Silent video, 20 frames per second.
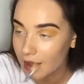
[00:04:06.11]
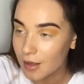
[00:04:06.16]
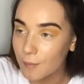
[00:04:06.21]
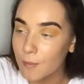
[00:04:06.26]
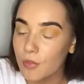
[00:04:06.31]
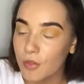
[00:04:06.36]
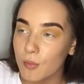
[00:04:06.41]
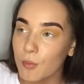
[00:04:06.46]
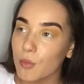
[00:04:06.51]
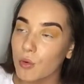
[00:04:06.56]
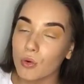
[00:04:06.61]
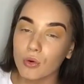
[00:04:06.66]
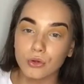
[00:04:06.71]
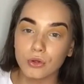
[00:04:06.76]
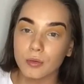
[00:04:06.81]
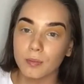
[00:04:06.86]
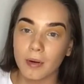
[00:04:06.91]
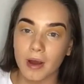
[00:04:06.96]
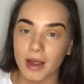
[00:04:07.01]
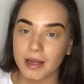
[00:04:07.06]
the more
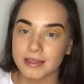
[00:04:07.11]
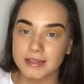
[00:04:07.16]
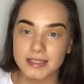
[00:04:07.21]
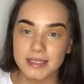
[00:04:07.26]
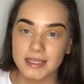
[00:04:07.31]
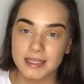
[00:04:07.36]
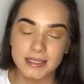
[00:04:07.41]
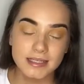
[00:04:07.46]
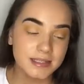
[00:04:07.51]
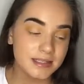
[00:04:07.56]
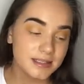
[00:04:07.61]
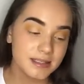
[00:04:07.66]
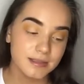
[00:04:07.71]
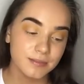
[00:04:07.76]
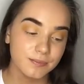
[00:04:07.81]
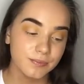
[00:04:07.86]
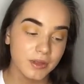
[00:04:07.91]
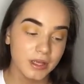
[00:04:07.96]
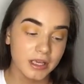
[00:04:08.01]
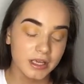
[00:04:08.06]
you practice,
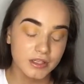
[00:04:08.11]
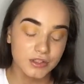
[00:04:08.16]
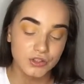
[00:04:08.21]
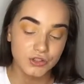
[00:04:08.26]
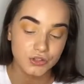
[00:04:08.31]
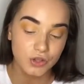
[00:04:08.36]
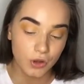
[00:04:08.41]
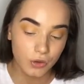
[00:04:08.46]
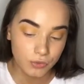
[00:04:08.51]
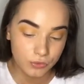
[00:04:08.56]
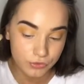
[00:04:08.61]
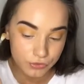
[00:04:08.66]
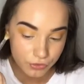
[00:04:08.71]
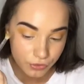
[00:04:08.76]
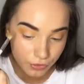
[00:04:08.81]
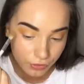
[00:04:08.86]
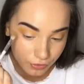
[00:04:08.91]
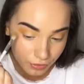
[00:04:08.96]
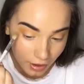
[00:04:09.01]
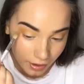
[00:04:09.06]
it is so
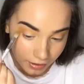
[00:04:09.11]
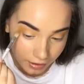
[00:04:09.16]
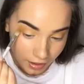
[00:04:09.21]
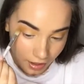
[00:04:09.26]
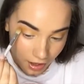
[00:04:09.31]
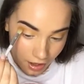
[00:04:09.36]
true, like,